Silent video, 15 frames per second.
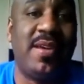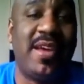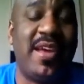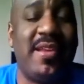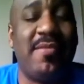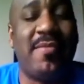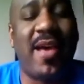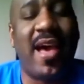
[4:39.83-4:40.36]

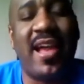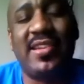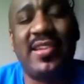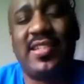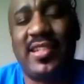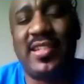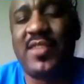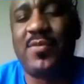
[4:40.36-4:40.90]
And
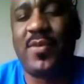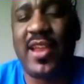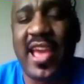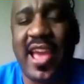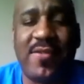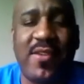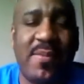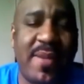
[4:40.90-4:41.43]
honestly, that's what
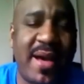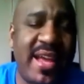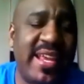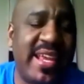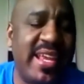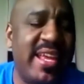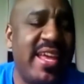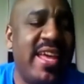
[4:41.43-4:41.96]

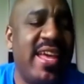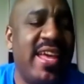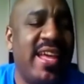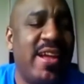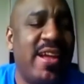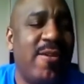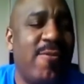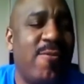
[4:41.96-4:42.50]
everybody
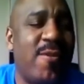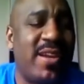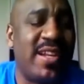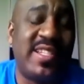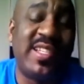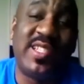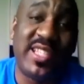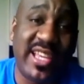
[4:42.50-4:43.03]

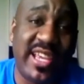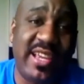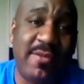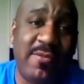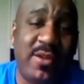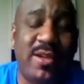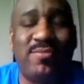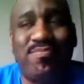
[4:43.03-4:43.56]
wanted to see.
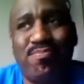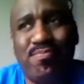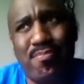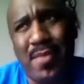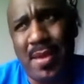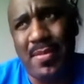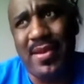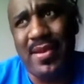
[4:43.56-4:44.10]
Well,
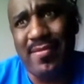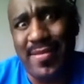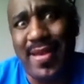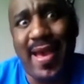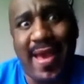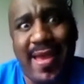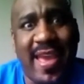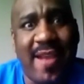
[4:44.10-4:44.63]
maybe
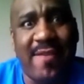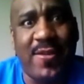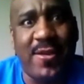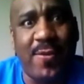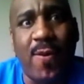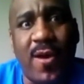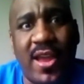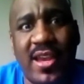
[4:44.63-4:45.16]
not
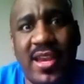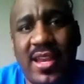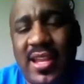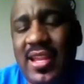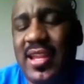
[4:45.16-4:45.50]
everyone.